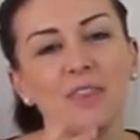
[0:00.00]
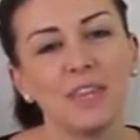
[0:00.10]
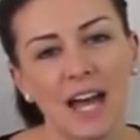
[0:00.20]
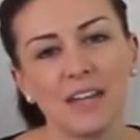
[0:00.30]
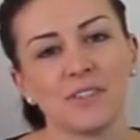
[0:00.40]

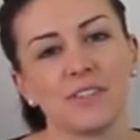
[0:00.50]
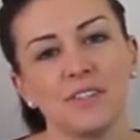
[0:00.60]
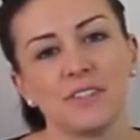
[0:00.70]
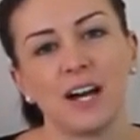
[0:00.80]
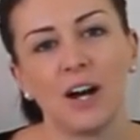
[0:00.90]
the
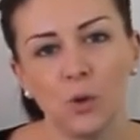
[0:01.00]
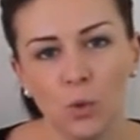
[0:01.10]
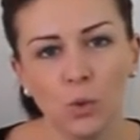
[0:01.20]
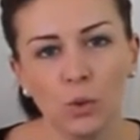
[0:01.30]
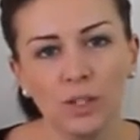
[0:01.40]
answers are
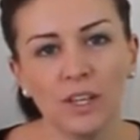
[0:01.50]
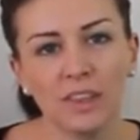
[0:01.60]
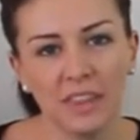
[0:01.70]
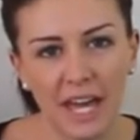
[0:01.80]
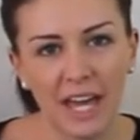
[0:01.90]
all
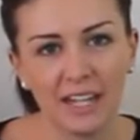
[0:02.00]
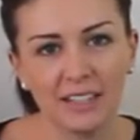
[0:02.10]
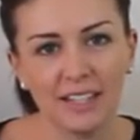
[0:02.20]
there.